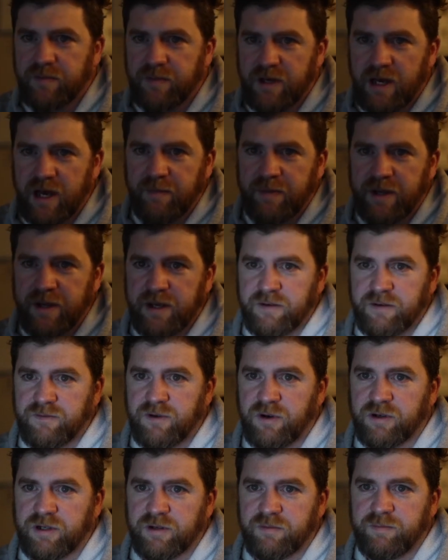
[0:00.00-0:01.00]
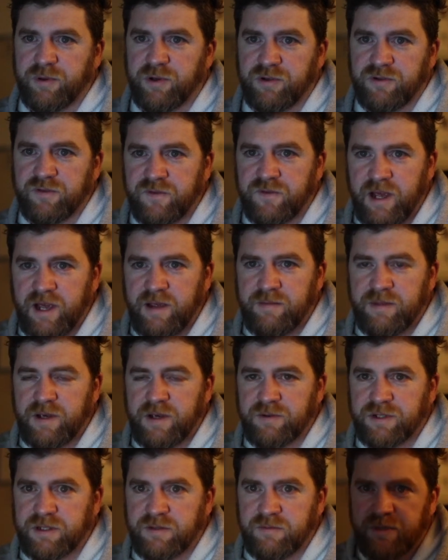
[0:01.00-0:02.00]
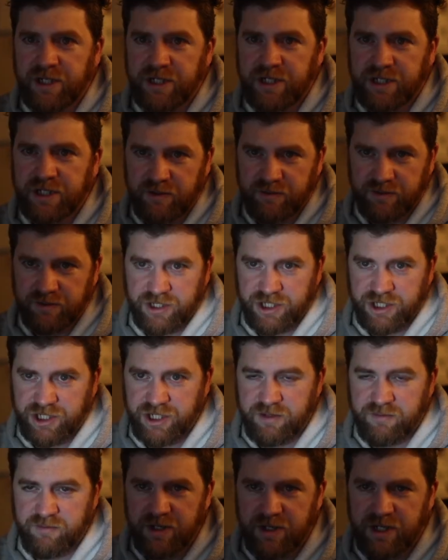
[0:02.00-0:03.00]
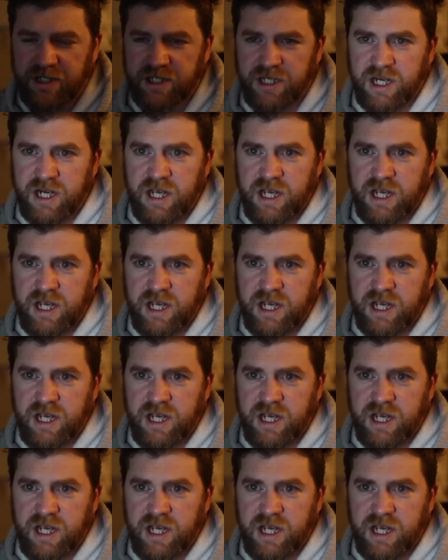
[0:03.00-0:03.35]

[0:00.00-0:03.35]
up here, rocket boost flame, that was the mesh, that was the ship mesh.